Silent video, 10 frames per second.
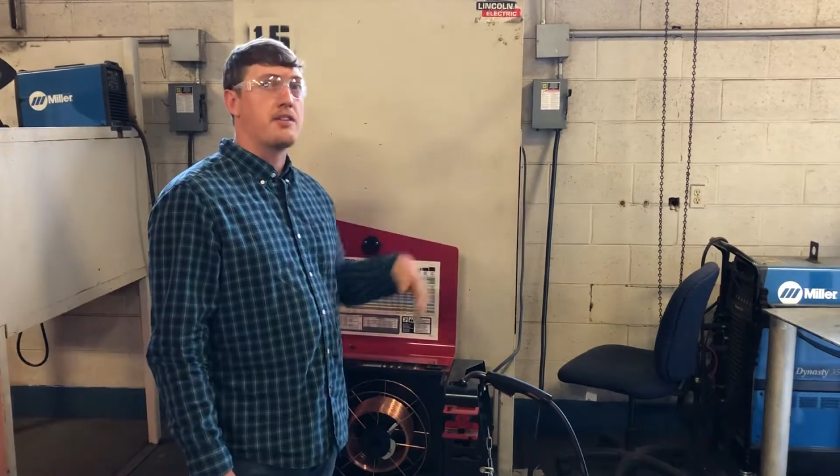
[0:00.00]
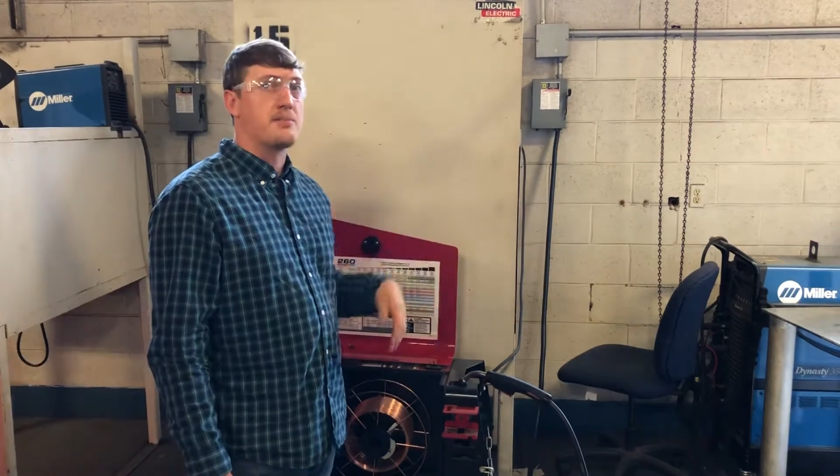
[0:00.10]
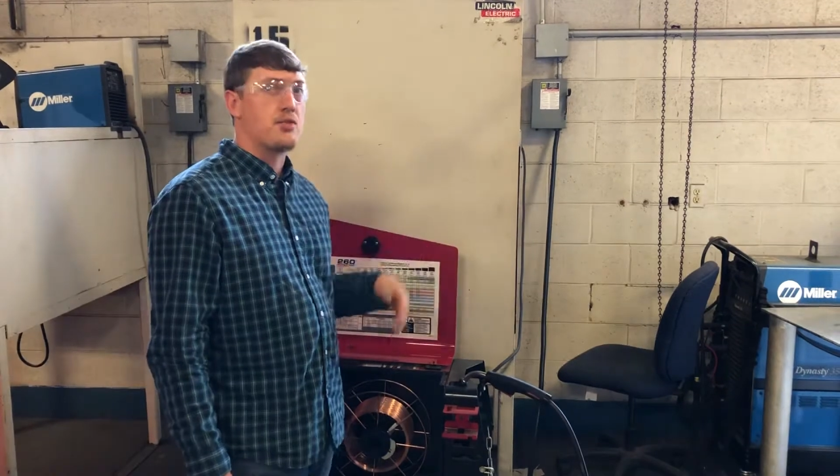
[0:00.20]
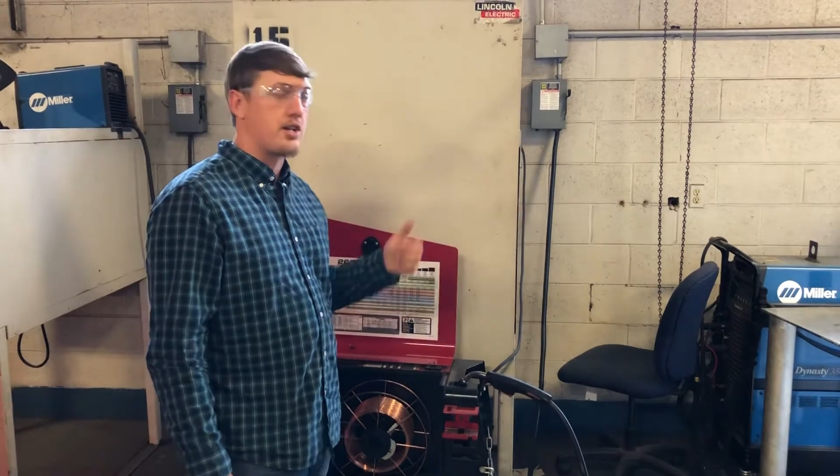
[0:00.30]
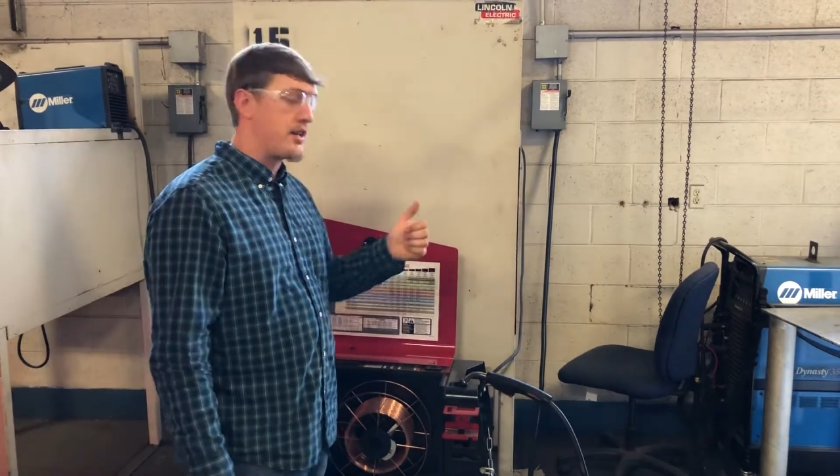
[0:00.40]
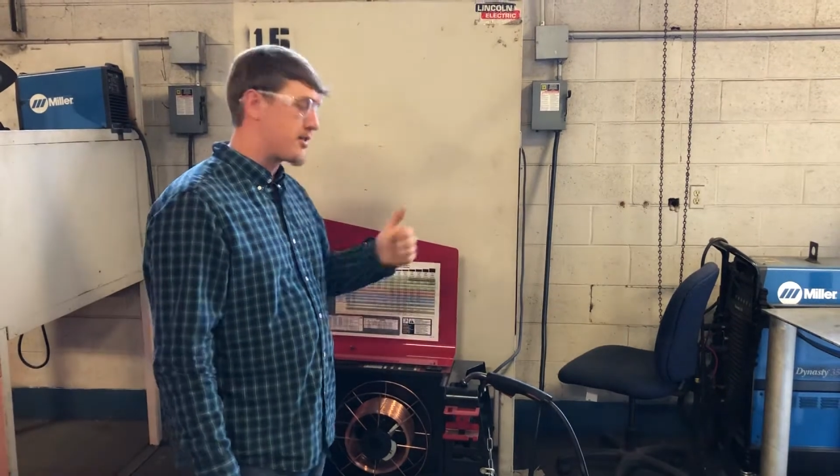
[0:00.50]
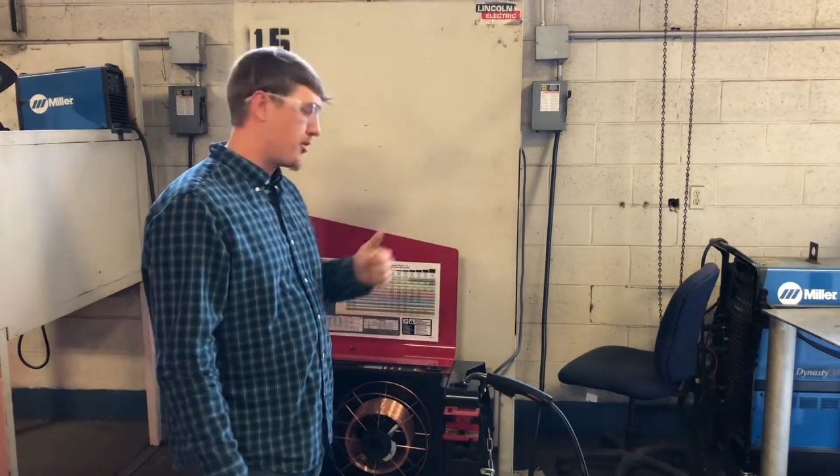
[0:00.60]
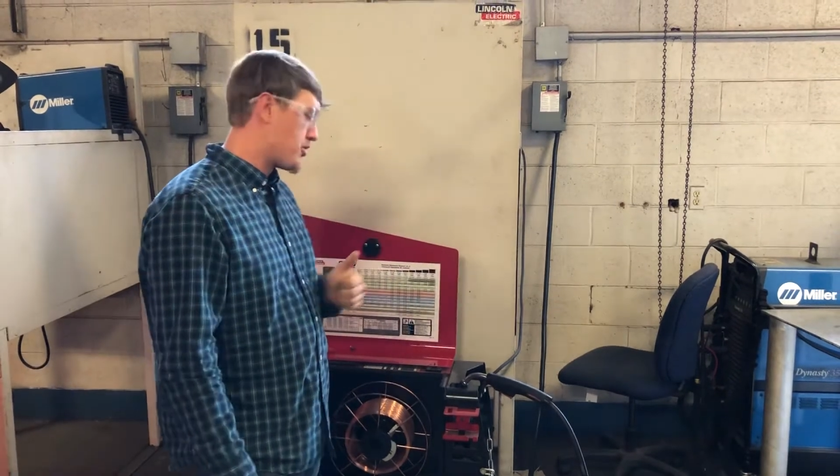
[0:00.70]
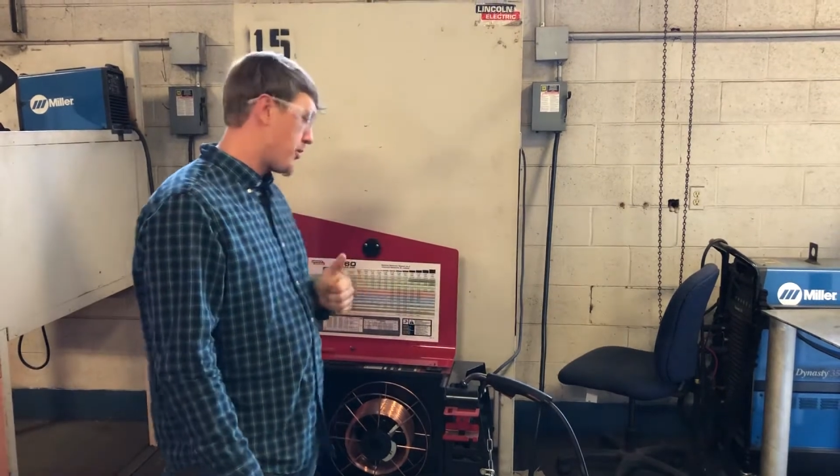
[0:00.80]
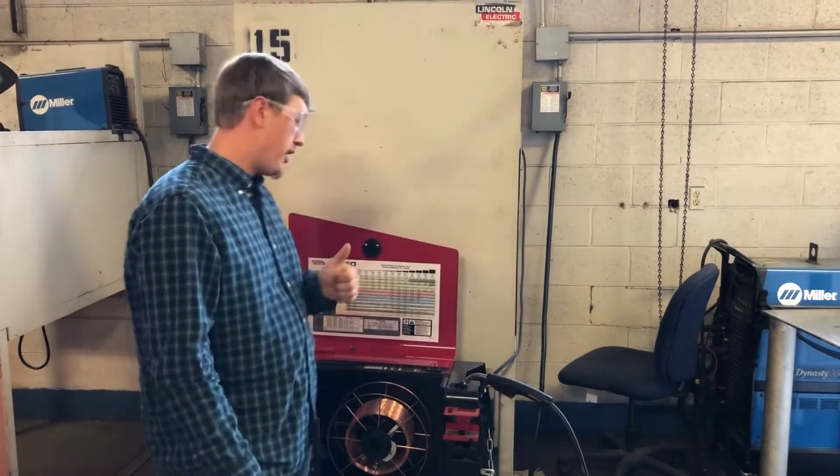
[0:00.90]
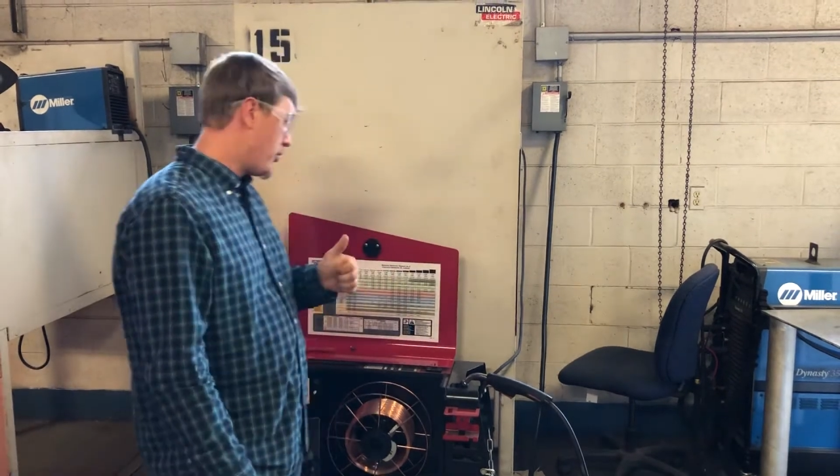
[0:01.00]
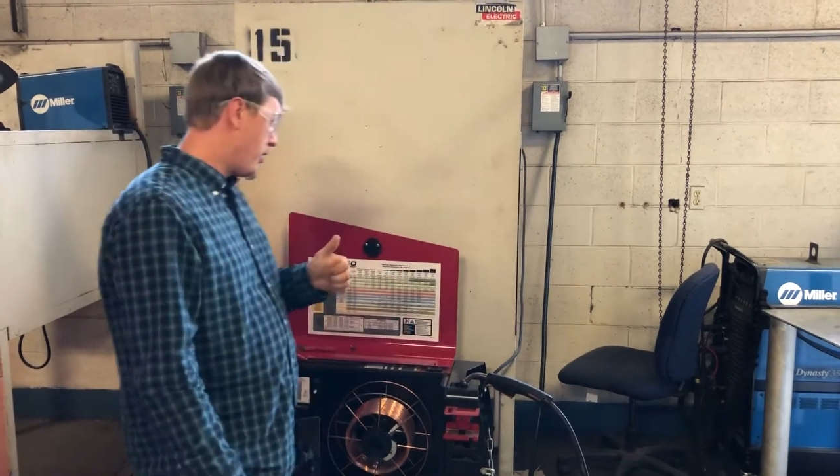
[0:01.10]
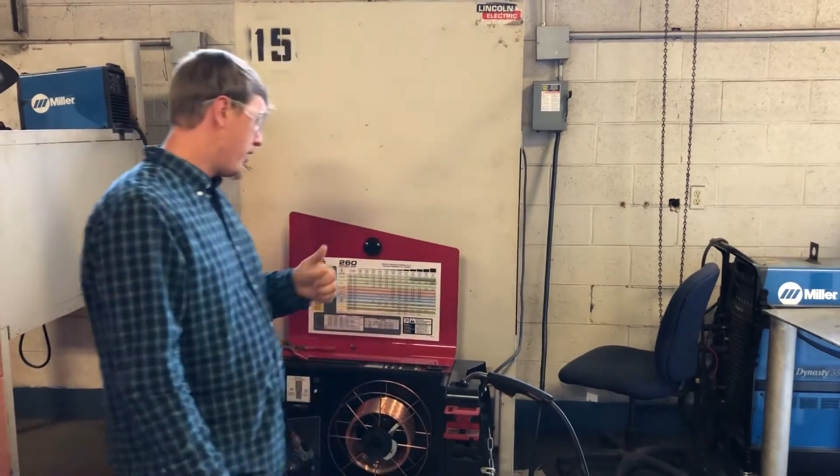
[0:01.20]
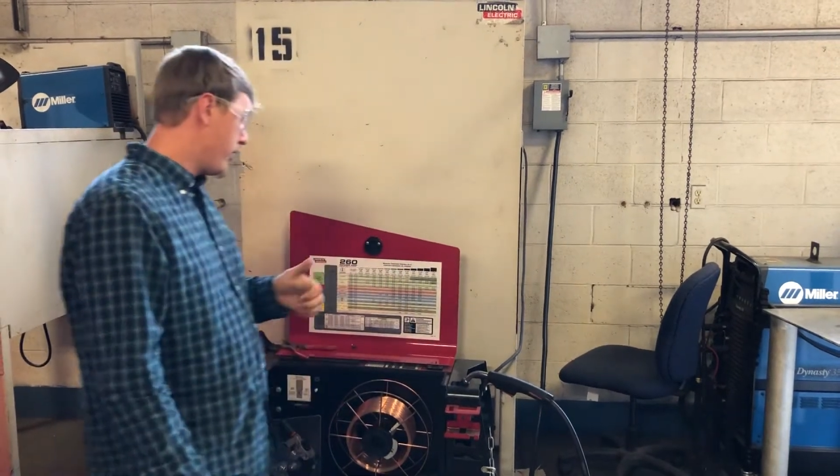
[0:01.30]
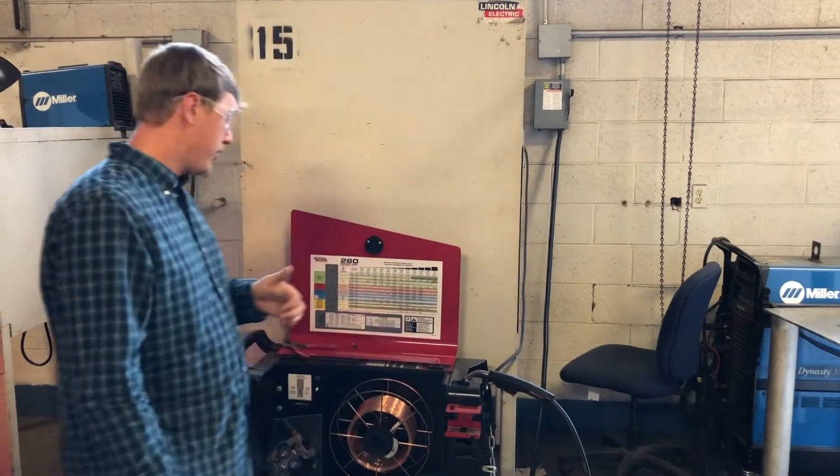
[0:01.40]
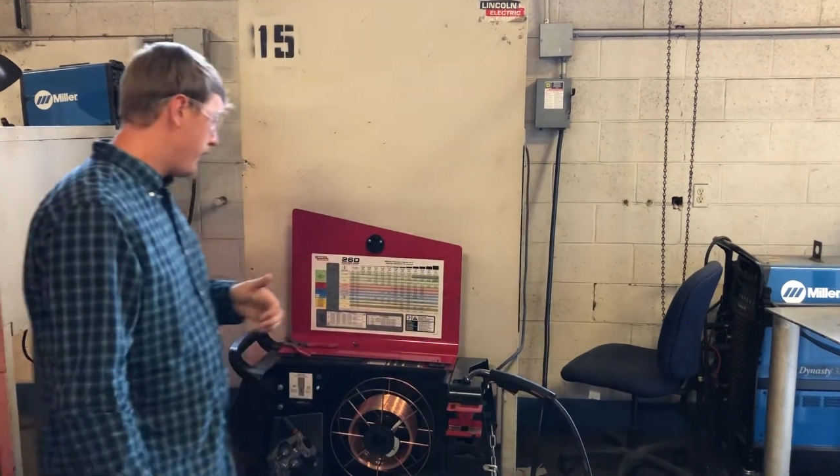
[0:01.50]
this machine, so it's ready to weld.